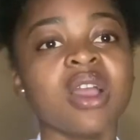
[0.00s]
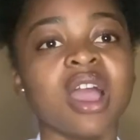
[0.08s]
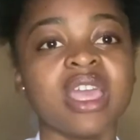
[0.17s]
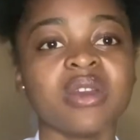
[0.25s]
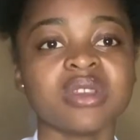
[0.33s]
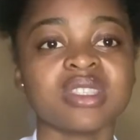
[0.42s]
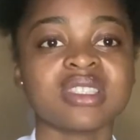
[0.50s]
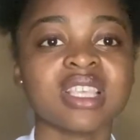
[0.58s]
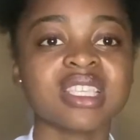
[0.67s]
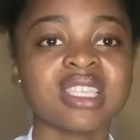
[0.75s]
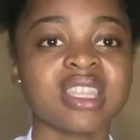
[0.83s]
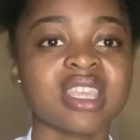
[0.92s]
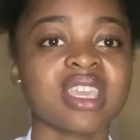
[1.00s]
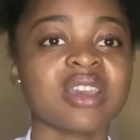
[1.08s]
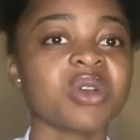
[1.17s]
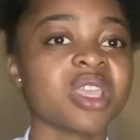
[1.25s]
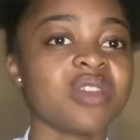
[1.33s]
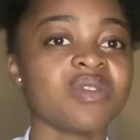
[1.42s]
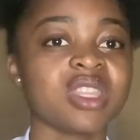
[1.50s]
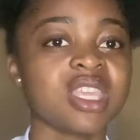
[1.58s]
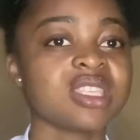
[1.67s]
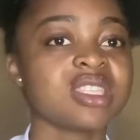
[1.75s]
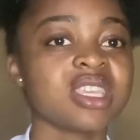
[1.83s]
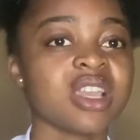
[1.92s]
I was actually thinking, okay, maybe
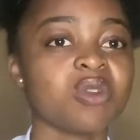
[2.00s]
next year